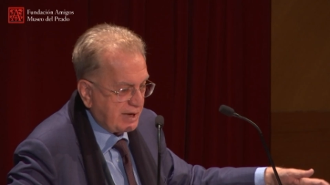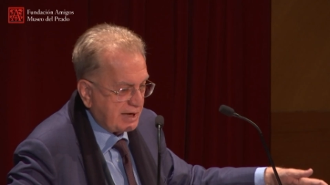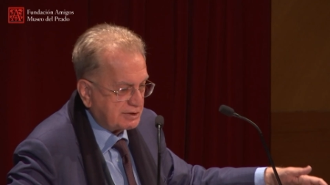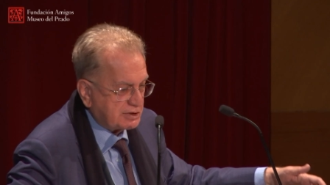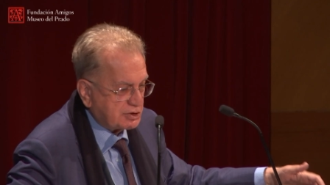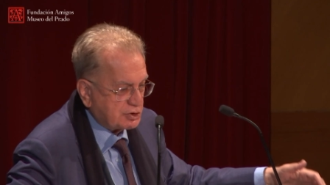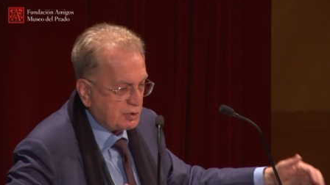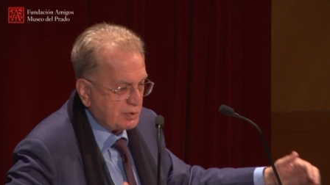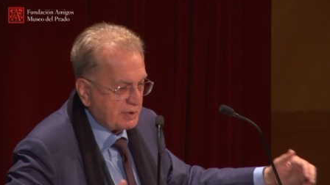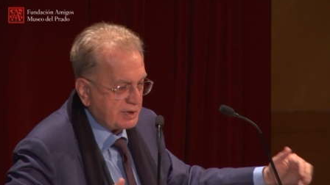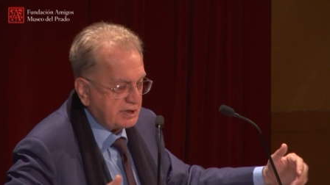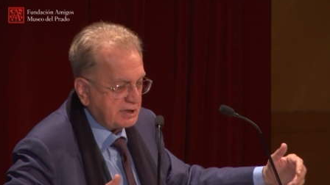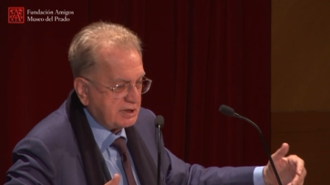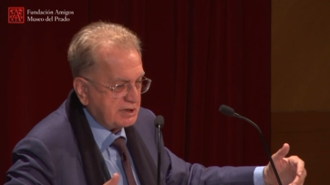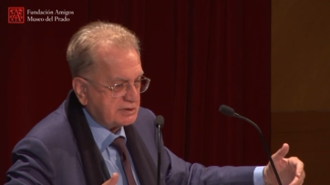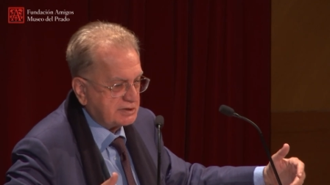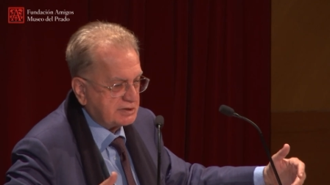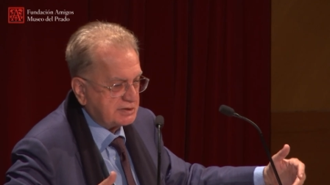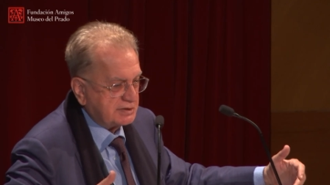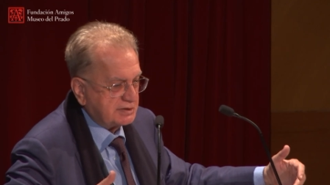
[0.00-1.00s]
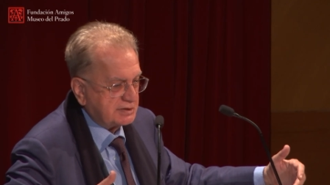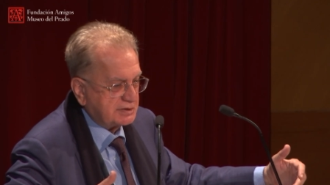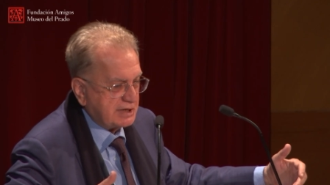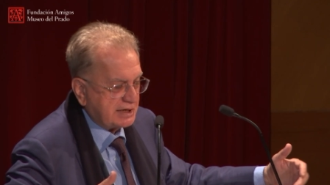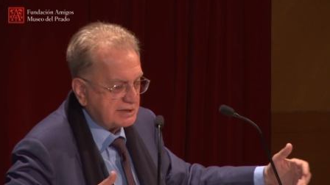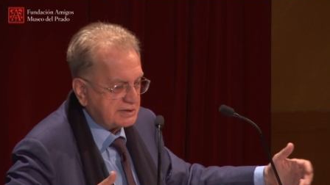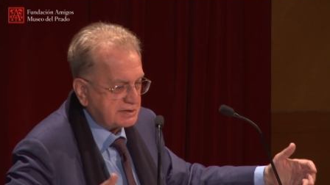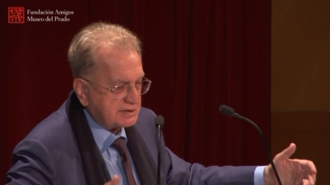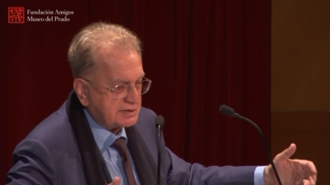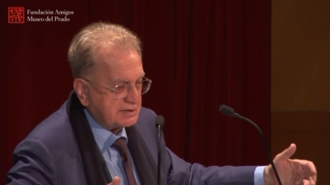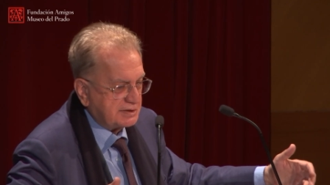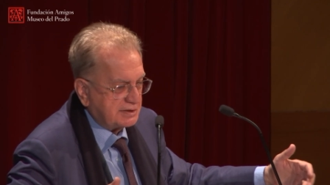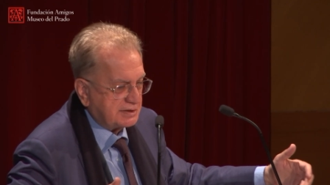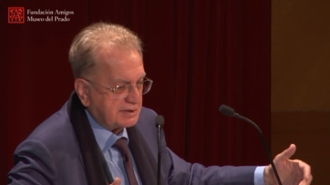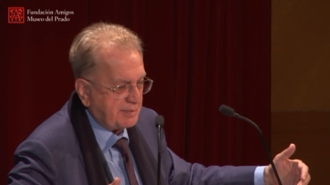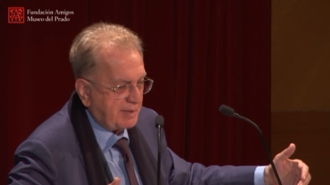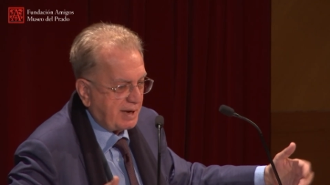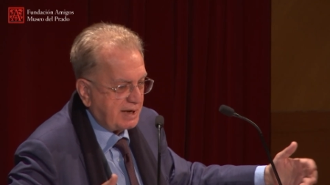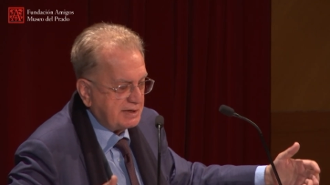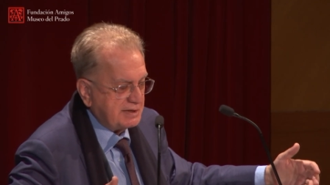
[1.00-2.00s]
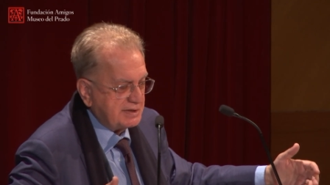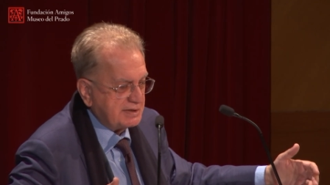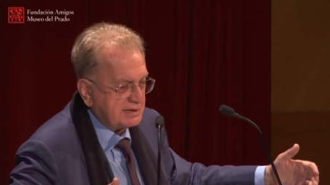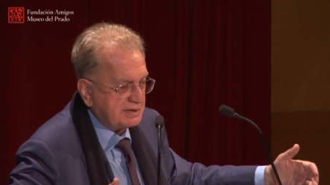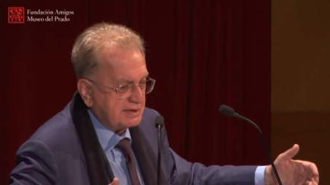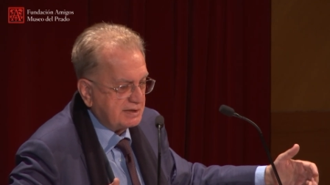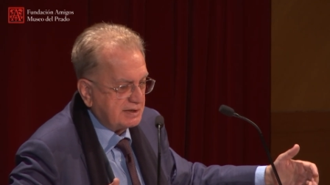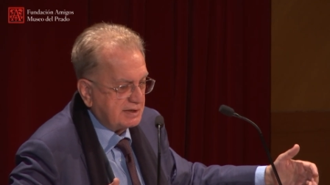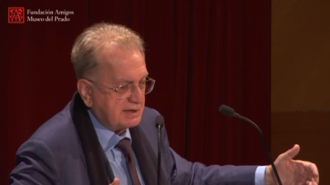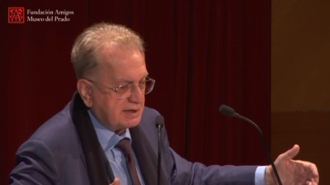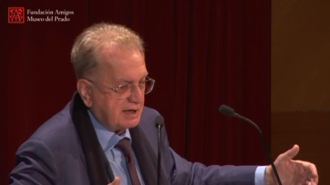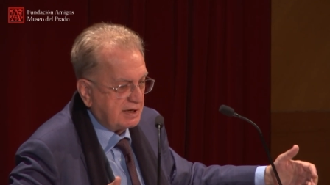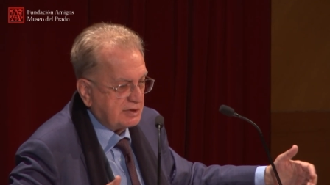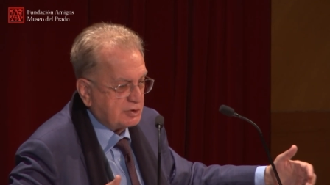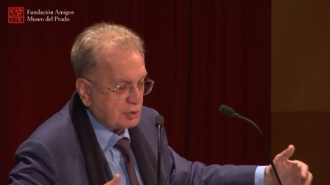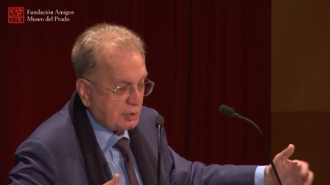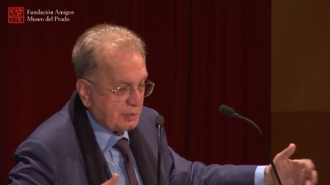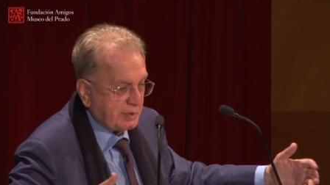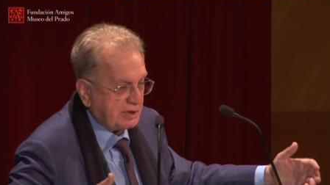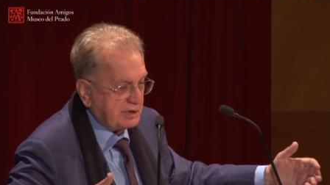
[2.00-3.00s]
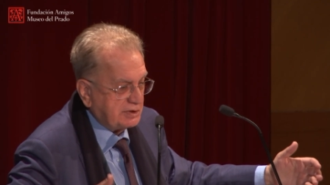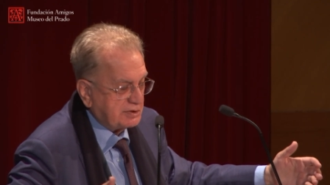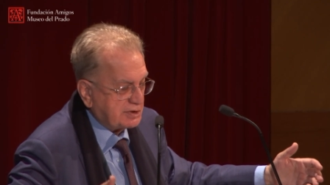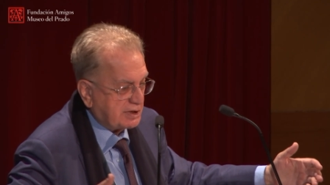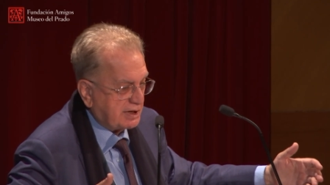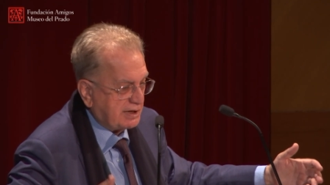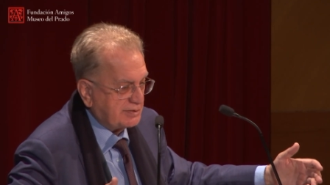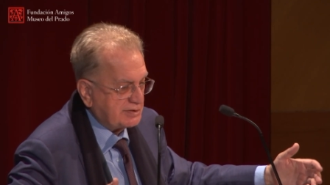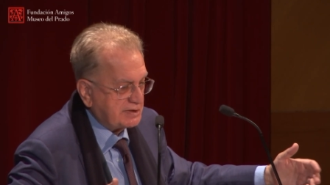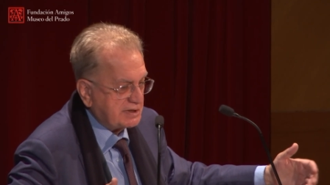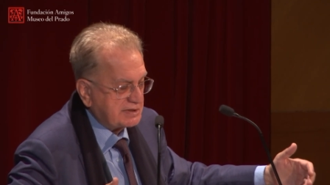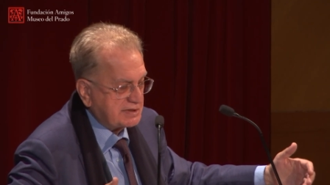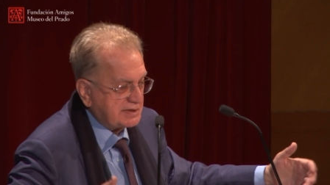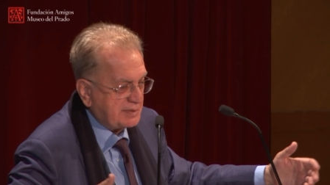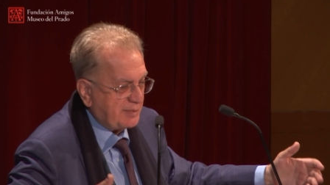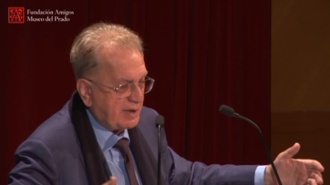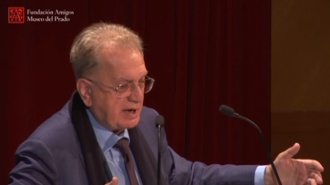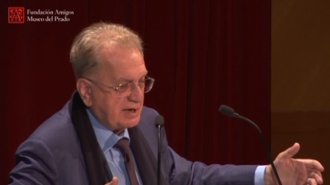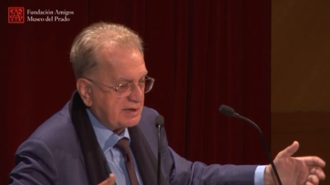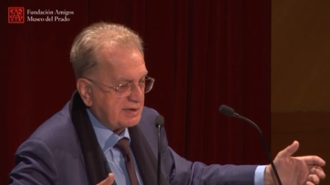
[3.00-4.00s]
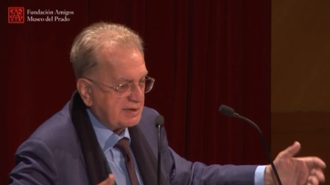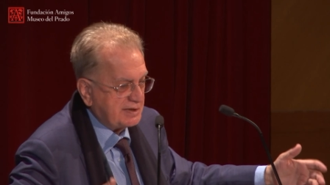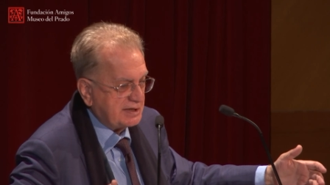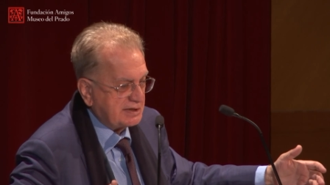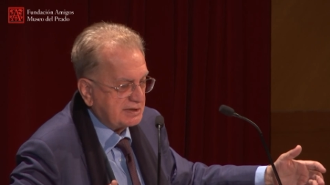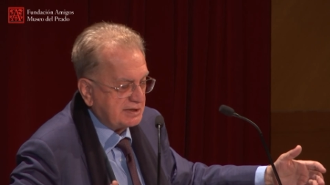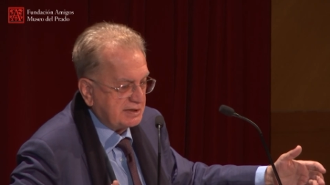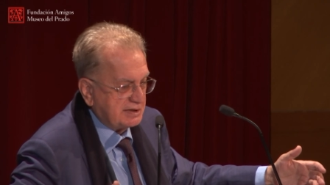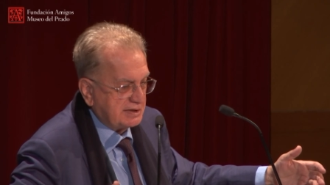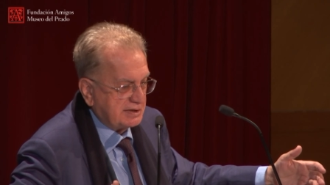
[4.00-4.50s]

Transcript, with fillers: are showing it, just uh, reminding and showing it around, just reminding that,